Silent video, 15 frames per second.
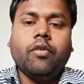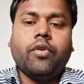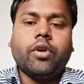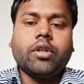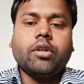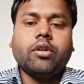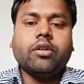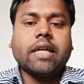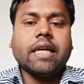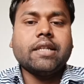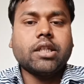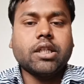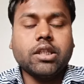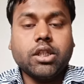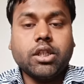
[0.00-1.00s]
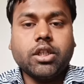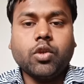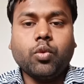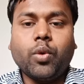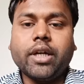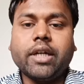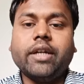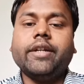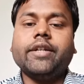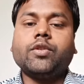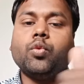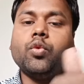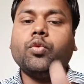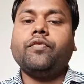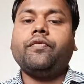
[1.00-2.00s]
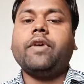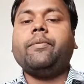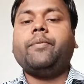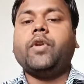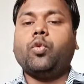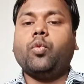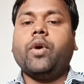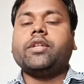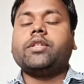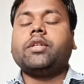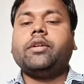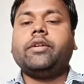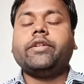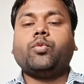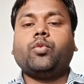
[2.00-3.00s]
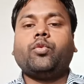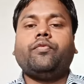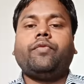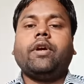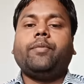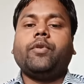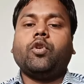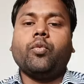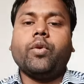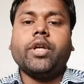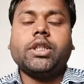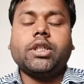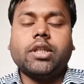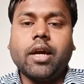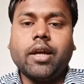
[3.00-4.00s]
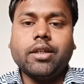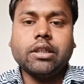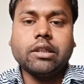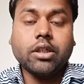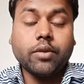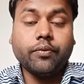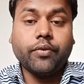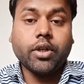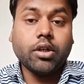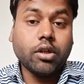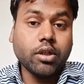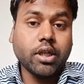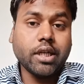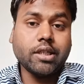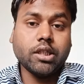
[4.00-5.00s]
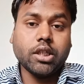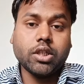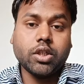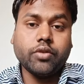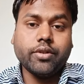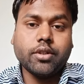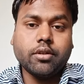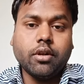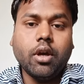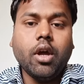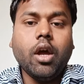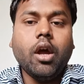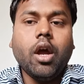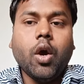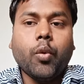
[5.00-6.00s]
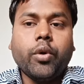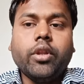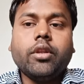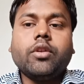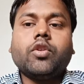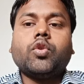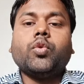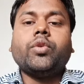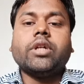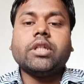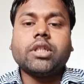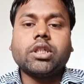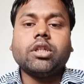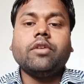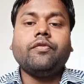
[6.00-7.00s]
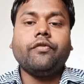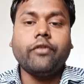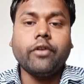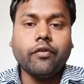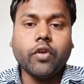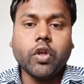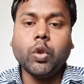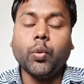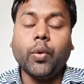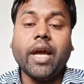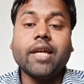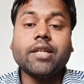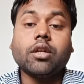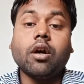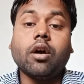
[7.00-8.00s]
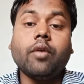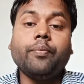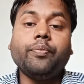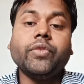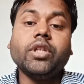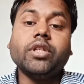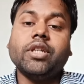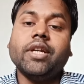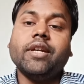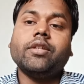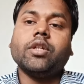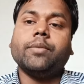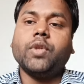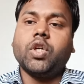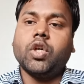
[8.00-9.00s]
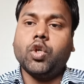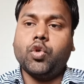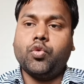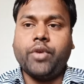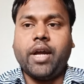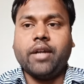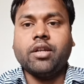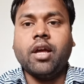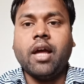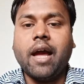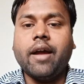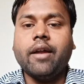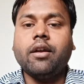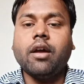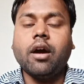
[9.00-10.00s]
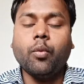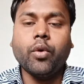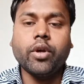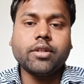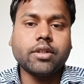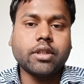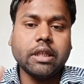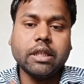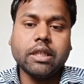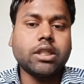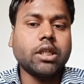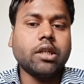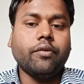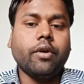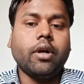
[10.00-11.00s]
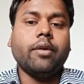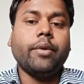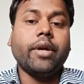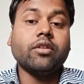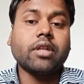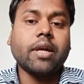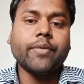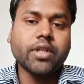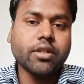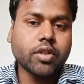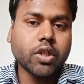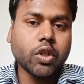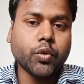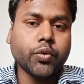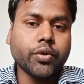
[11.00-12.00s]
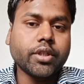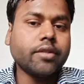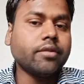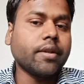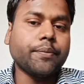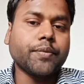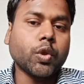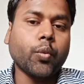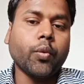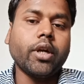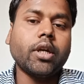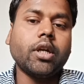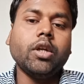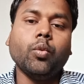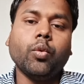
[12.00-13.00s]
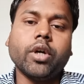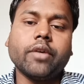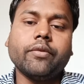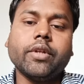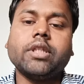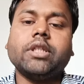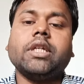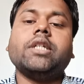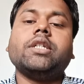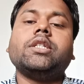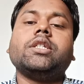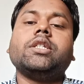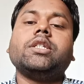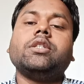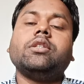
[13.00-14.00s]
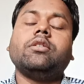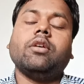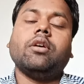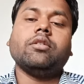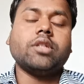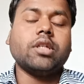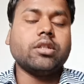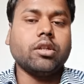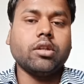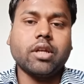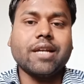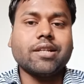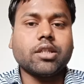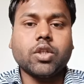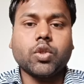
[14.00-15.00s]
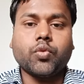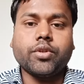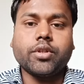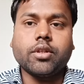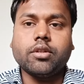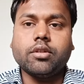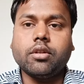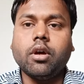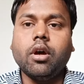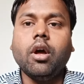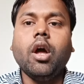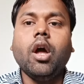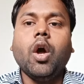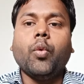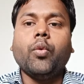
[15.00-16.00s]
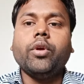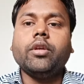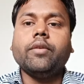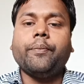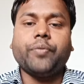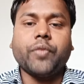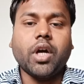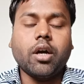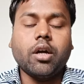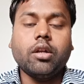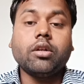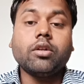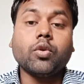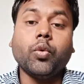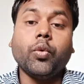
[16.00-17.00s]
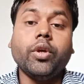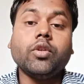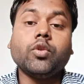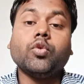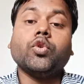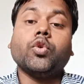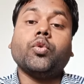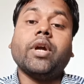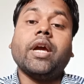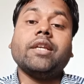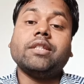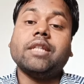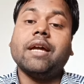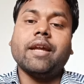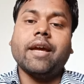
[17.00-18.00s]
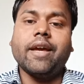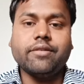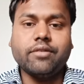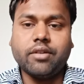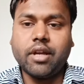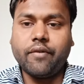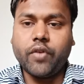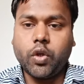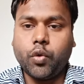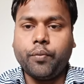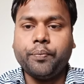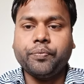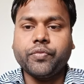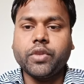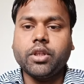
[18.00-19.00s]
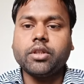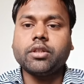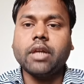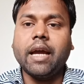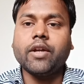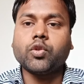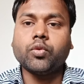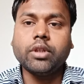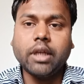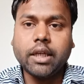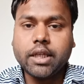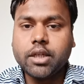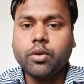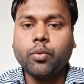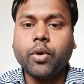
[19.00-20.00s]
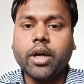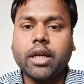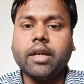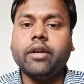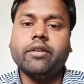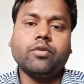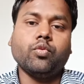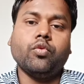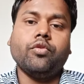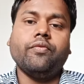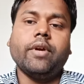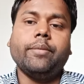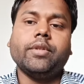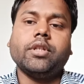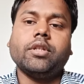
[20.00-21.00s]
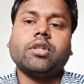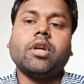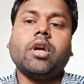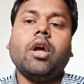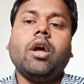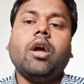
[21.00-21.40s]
for the non-cash consideration, what Ind AS 115 requires. Ind AS 115 requires that for non-cash consideration, we need to consider fair value as on the date of the contract, and once initial at the time of the initial recognition, subsequently whatever change in such non-cash consideration is there, we are not going to recognize that as revenue. This actually what Ind AS 115 says.